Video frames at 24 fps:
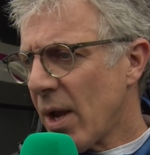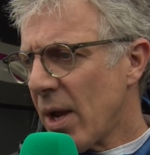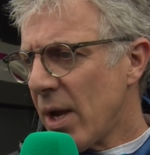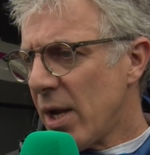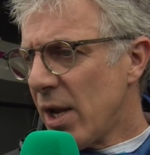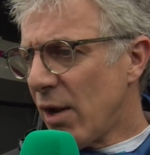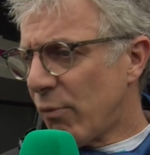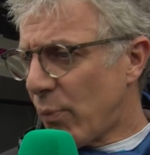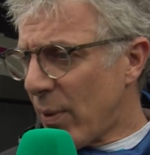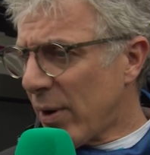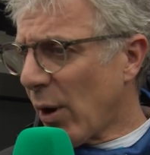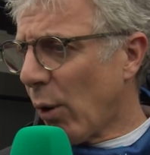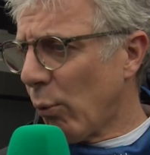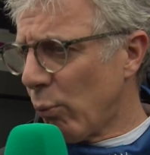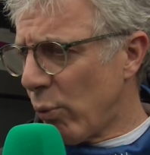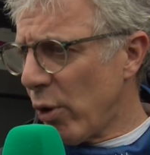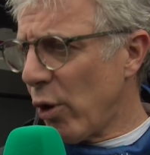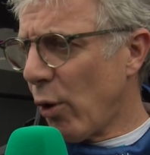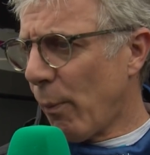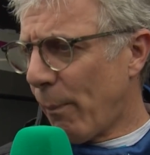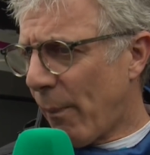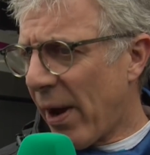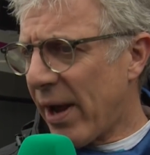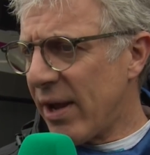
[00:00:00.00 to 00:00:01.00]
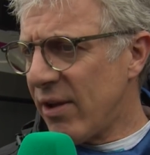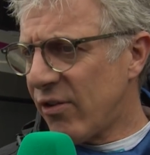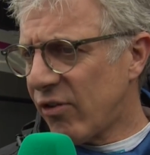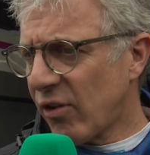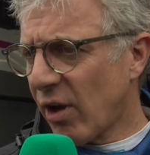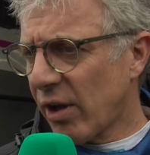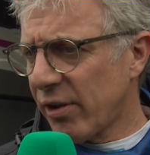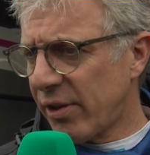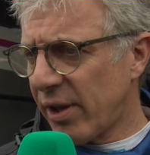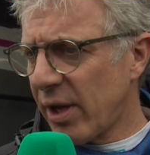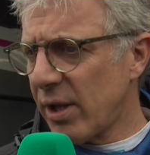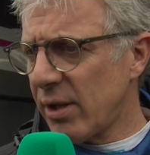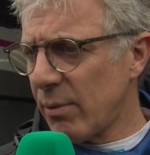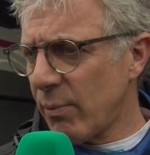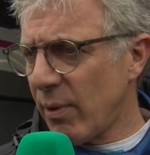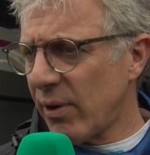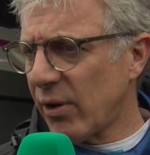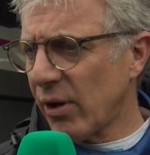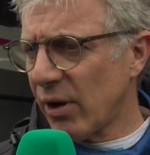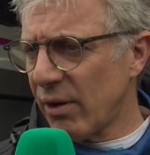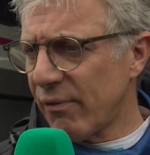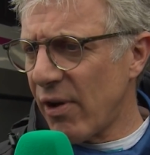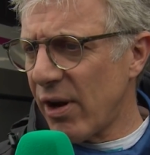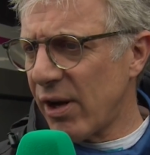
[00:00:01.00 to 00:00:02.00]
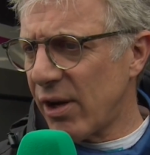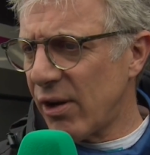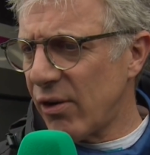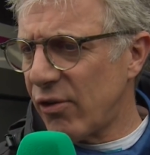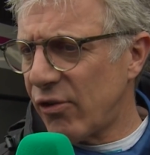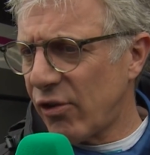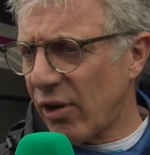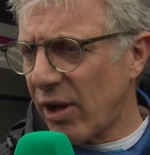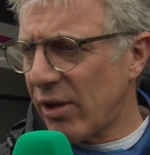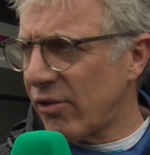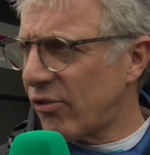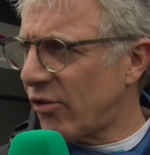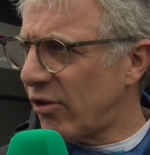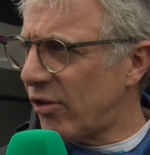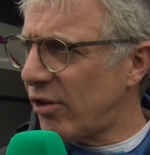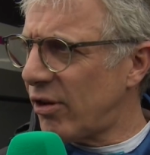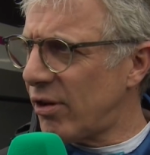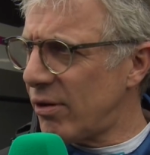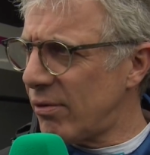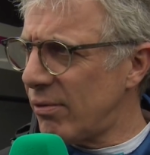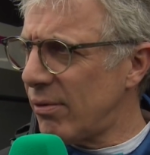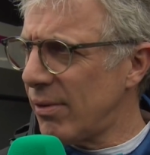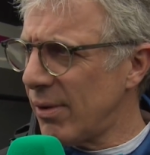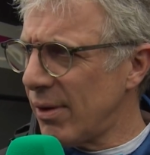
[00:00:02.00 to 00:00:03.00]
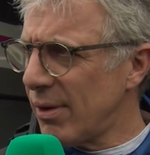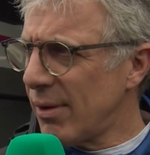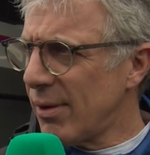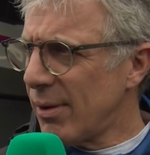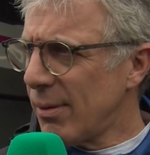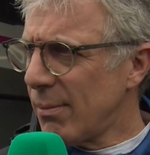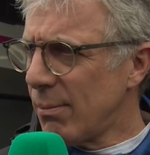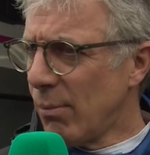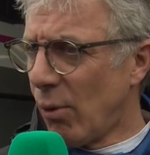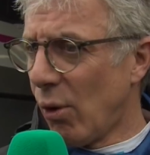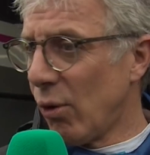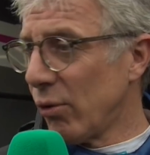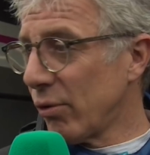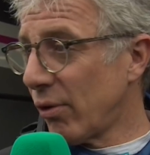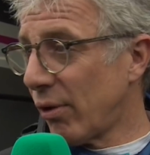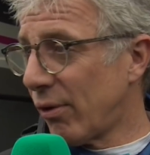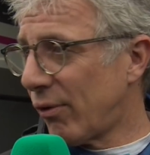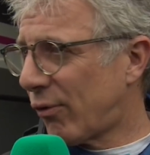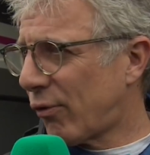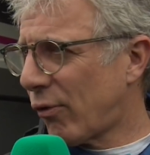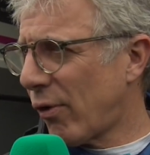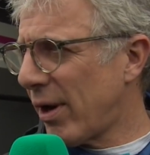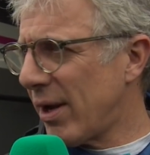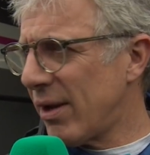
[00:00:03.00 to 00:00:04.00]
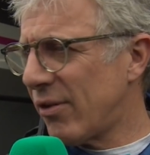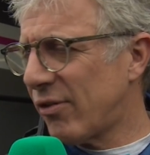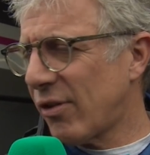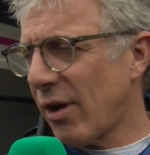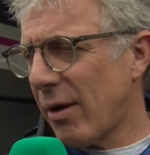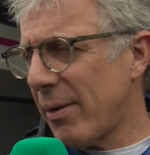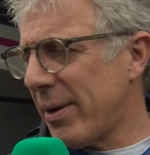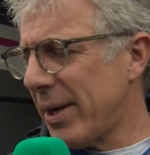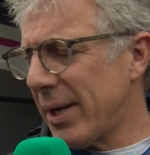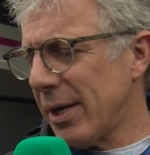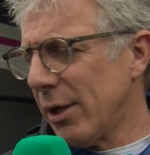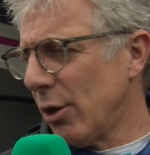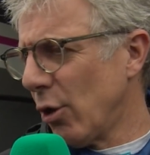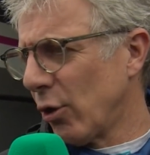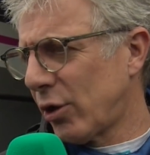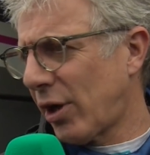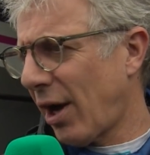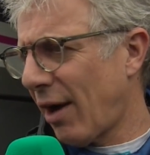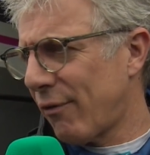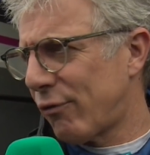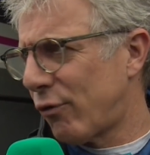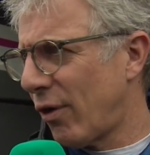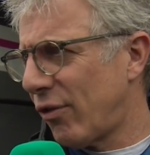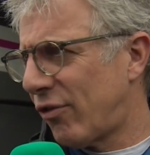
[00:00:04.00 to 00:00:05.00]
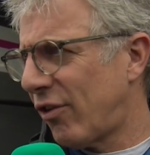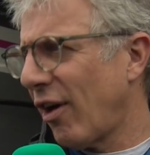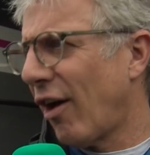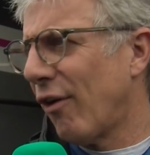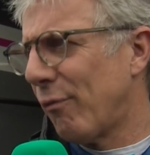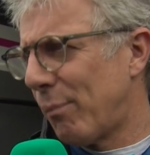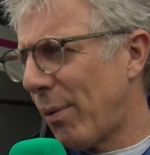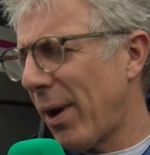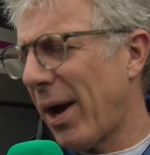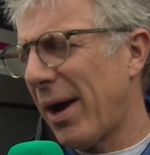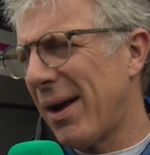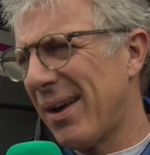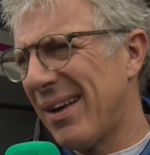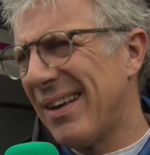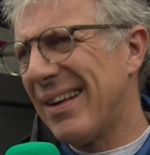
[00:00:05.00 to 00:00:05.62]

if we got real pace, I think we've got a very good chance to do more than 3. So it'll look after itself. But